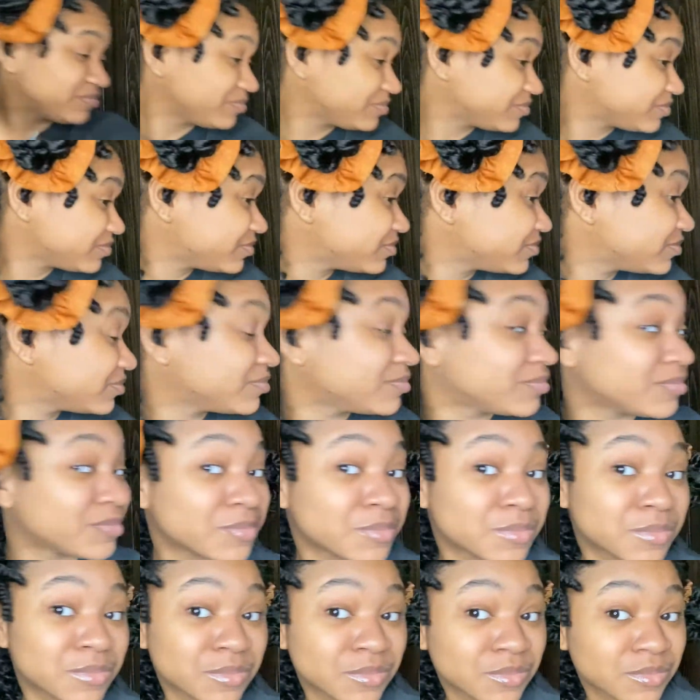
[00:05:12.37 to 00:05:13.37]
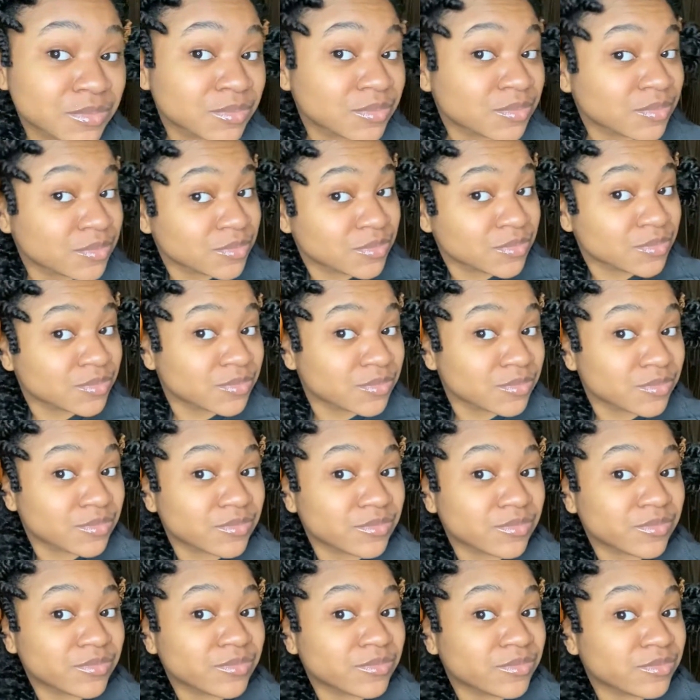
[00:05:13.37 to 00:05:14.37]
Mm.
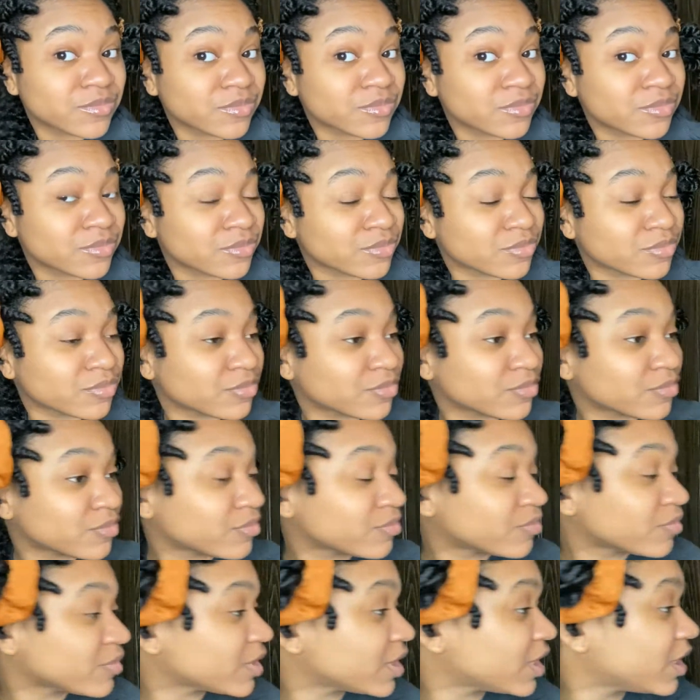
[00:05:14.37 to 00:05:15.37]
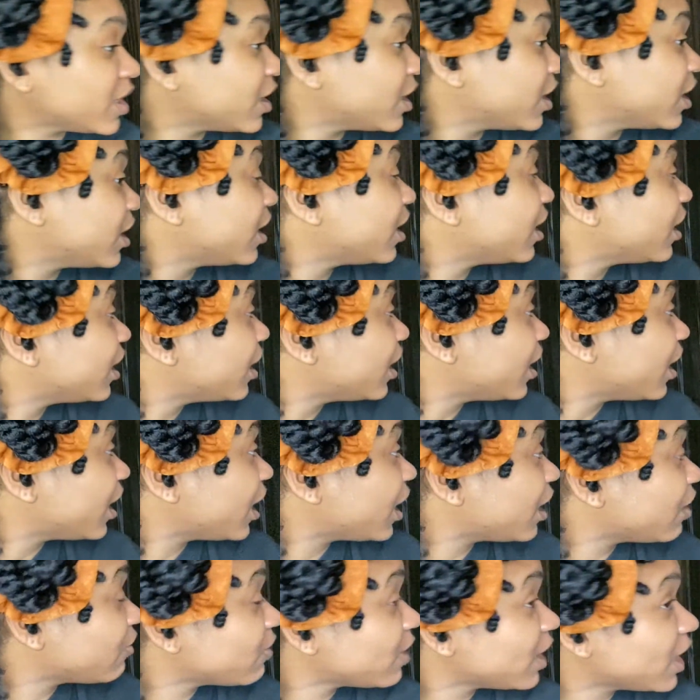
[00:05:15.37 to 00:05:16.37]
Mm-hmm.
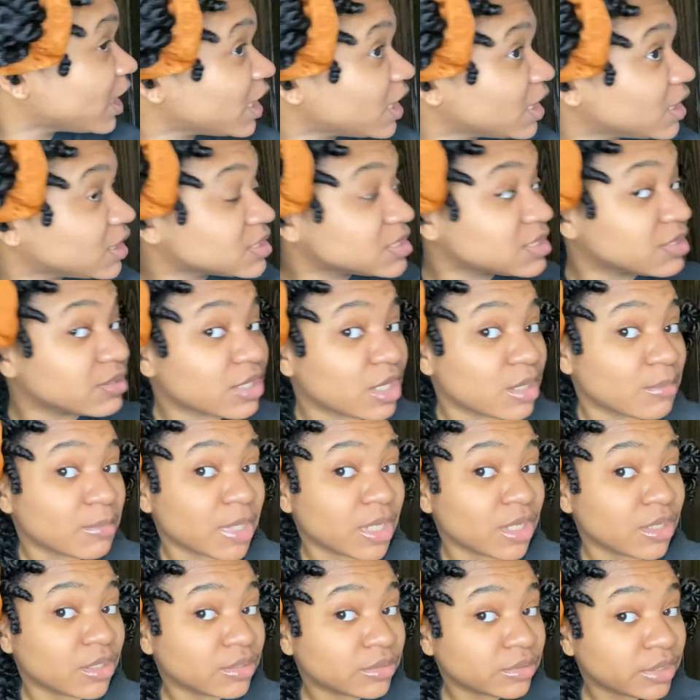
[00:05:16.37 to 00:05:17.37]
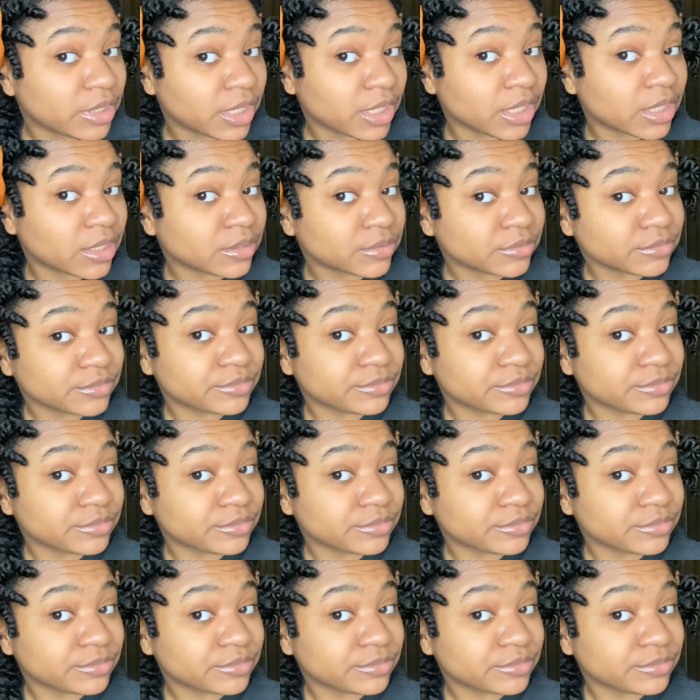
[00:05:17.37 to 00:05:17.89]
All right. So, come on now.